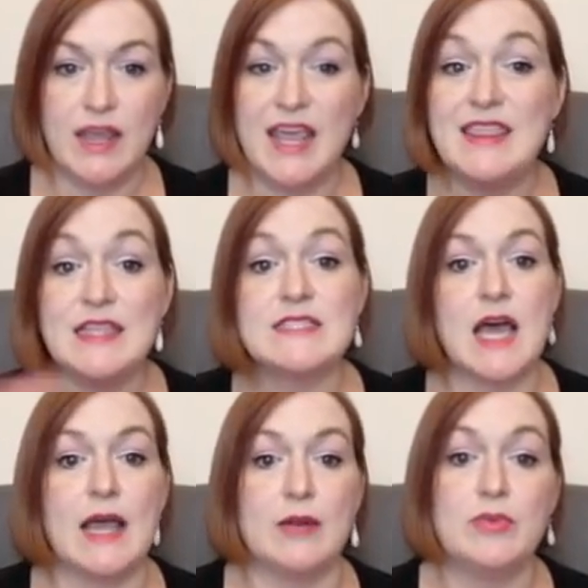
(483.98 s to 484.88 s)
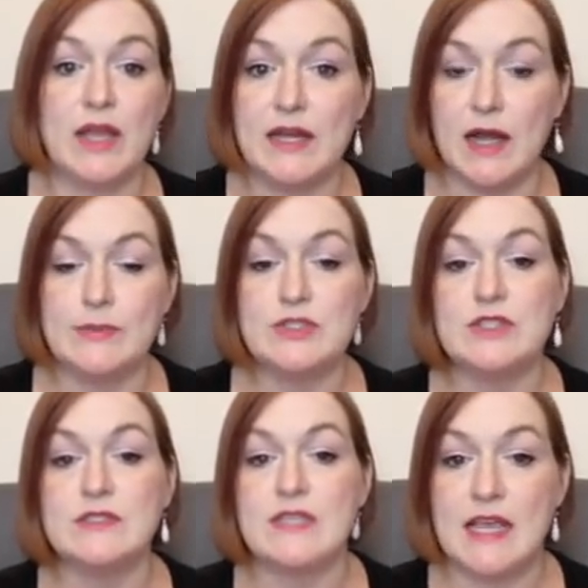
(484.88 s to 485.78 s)
in the title. Plated
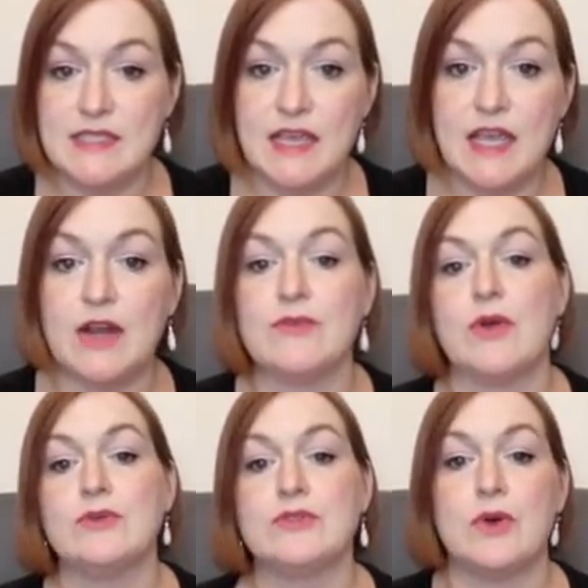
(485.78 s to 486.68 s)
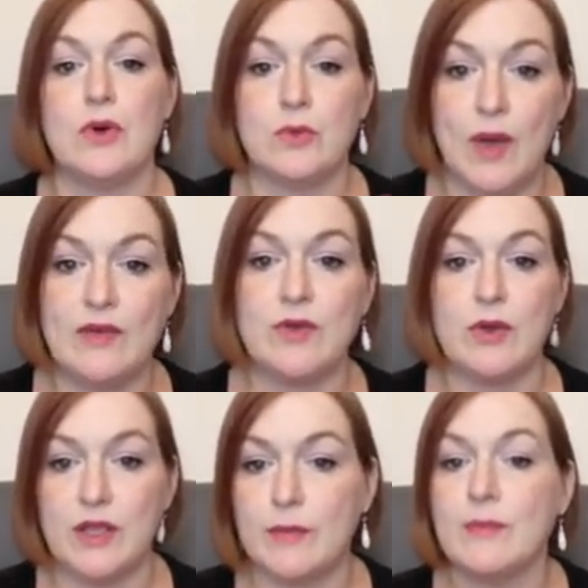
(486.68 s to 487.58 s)
options, 18 karat rose gold, white
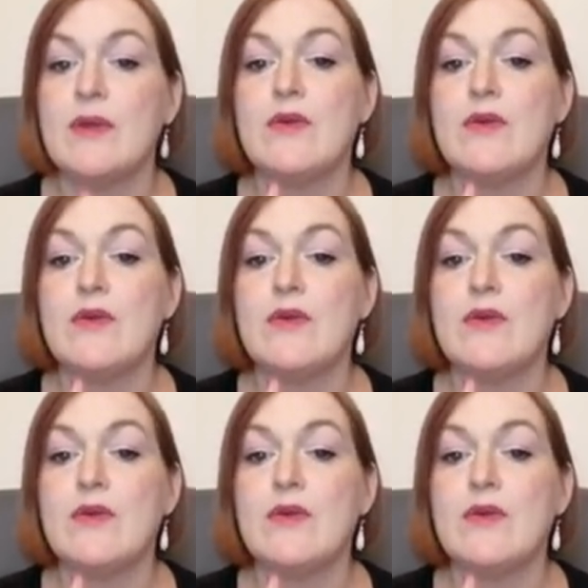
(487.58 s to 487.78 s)
rhodium,